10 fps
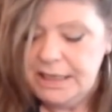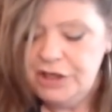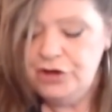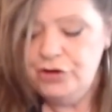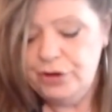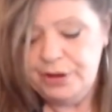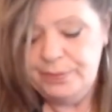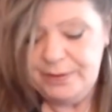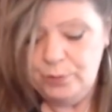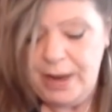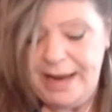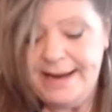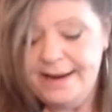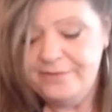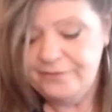you could have been
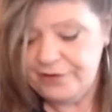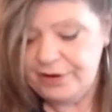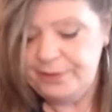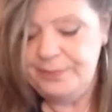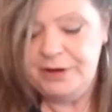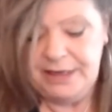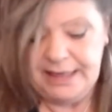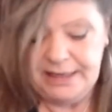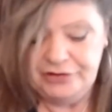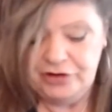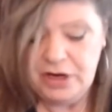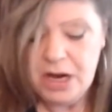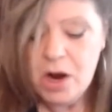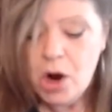waiting for communication